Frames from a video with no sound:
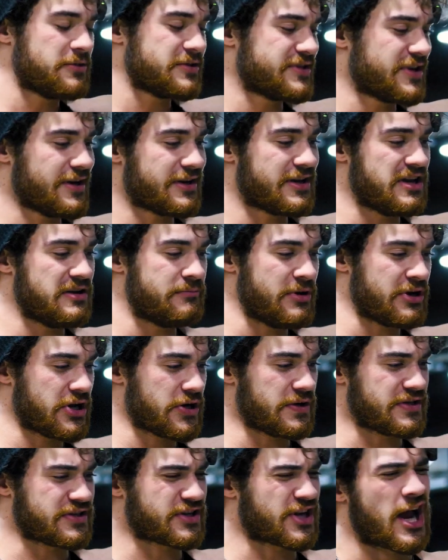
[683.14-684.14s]
I would say get
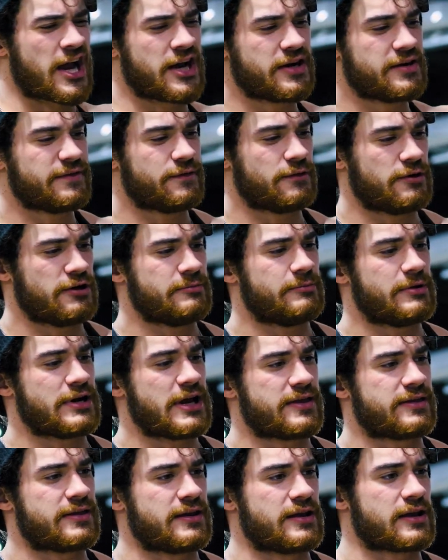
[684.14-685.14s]
bigger is kind of one, but
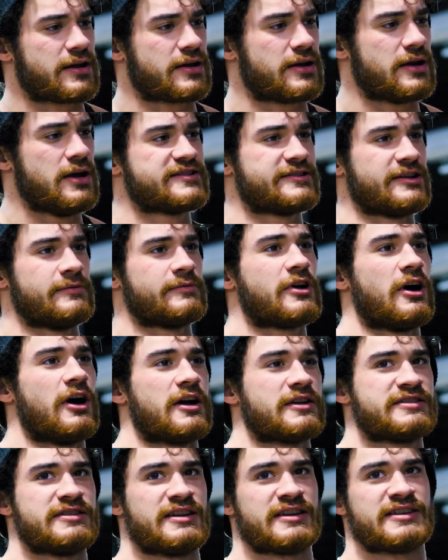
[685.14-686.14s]
I think
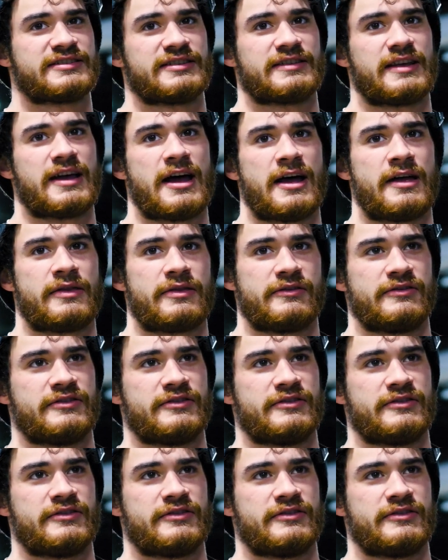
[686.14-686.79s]
subcontext to that,